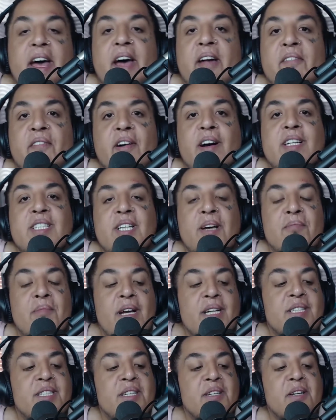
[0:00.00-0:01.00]
advice, I'm
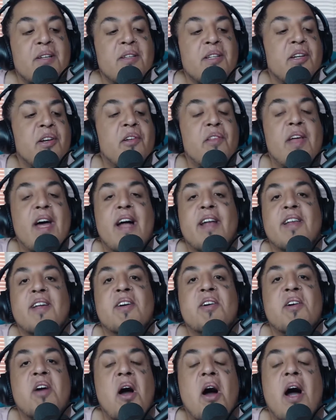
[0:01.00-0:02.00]
not, you know, that
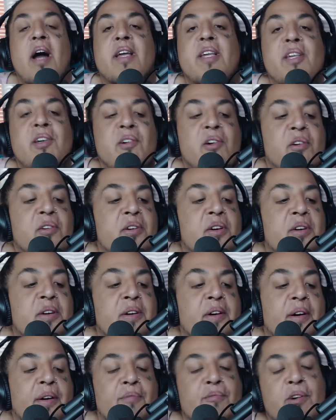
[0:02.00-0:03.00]
cocky or
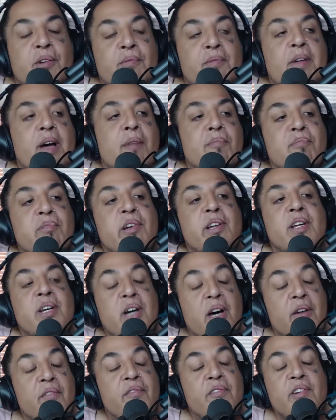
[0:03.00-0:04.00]
Uh, well, I'm pretty
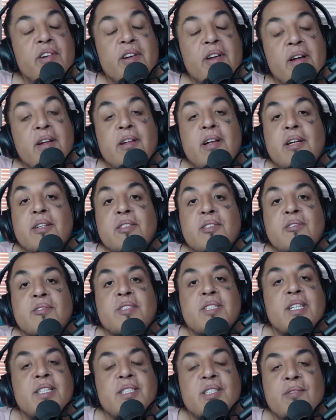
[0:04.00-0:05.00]
confident, I'll, I'll do
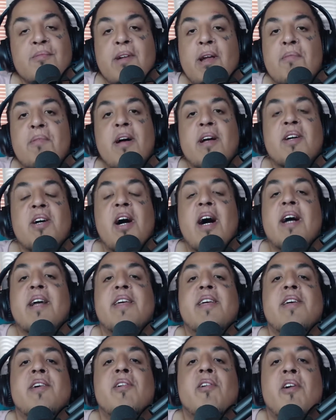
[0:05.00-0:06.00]
say so, but I'm not
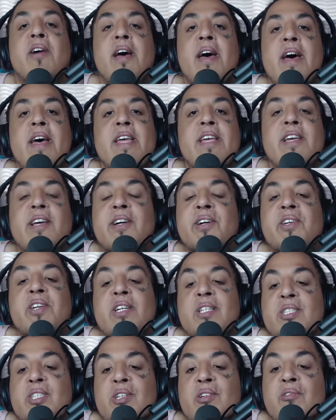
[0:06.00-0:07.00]
cocky or
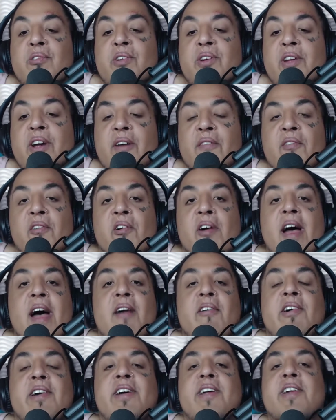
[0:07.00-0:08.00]
egotistical enough or
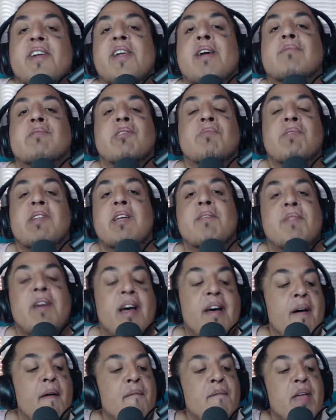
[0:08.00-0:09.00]
arrogant enough to believe
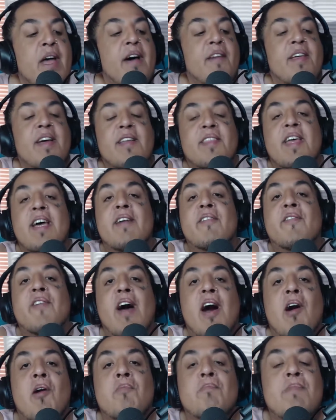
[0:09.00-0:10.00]
that, yeah, they, they
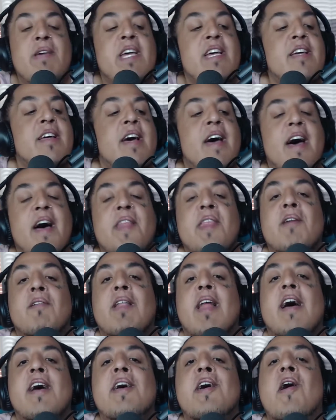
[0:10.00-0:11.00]
found me and they
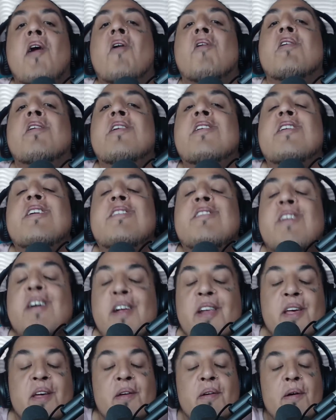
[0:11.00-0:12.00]
were like, yo, he
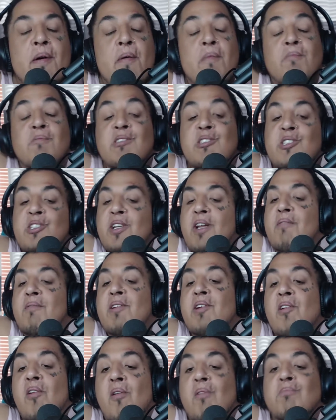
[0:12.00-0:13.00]
did it. But you
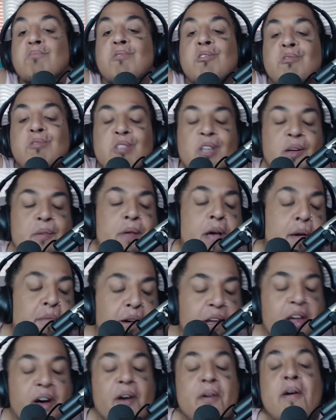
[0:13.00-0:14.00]
never know, I'm just saying.
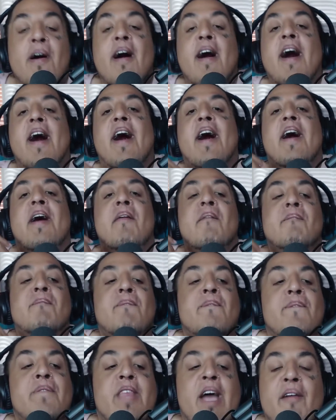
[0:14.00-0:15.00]
But no, uh,
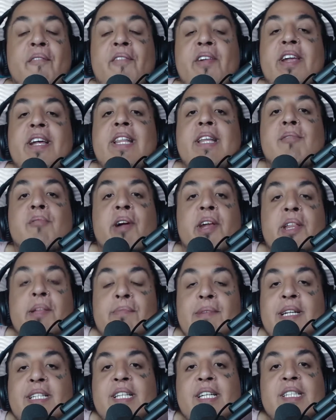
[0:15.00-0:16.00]
definitely one of
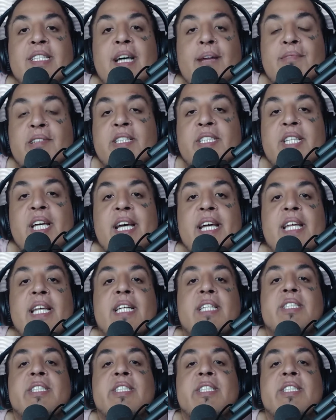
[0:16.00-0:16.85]
the big things I've been saying